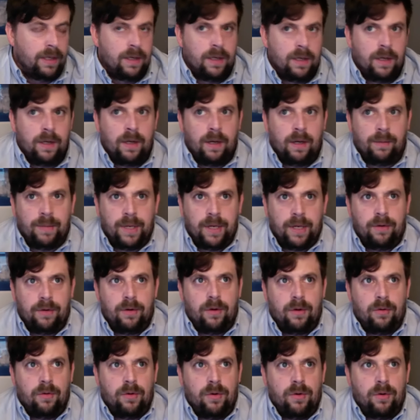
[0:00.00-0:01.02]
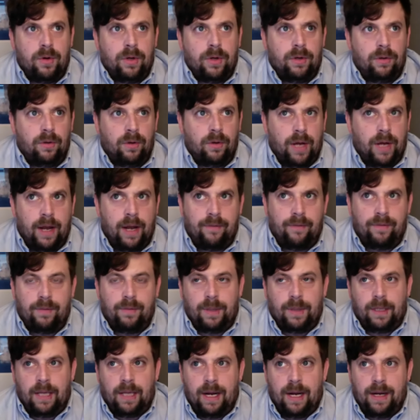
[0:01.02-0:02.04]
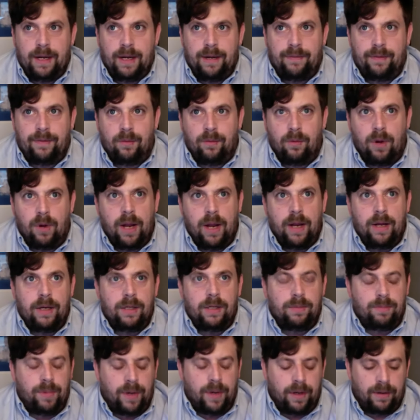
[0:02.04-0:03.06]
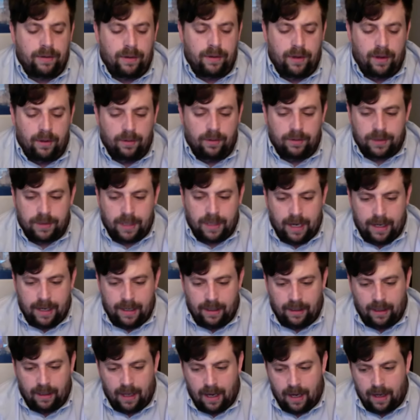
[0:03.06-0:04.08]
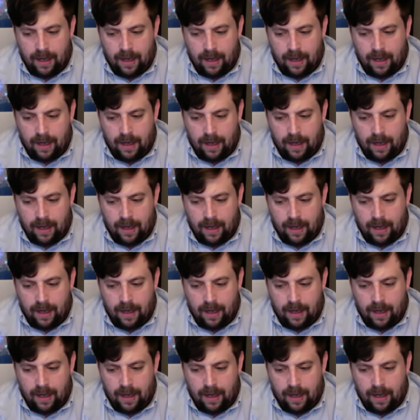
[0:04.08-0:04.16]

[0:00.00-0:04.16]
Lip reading: I mean, you can look at it from a lot of different ways, but, it was kind of like,